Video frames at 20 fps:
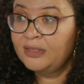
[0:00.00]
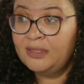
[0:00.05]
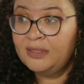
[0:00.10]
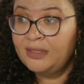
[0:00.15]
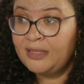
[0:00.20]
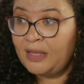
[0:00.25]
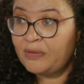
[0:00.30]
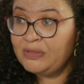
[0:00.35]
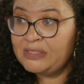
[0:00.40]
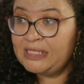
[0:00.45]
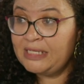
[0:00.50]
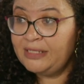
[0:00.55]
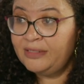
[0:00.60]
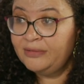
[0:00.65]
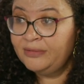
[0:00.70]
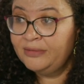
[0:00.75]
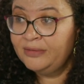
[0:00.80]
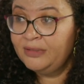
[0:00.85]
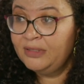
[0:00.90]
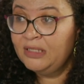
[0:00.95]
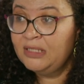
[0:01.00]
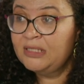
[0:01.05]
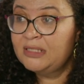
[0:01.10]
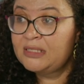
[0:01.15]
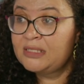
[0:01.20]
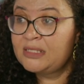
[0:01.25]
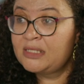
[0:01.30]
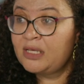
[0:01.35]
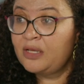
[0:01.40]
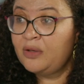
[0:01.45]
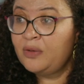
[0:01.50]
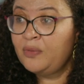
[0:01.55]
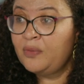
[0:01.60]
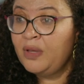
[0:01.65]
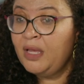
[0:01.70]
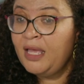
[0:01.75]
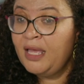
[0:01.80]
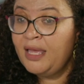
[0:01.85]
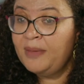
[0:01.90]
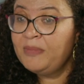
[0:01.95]
That was it. So,
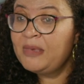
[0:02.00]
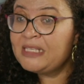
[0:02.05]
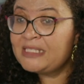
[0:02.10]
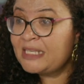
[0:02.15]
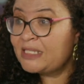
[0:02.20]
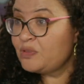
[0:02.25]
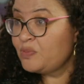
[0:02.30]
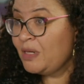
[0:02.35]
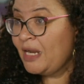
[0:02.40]
because that's what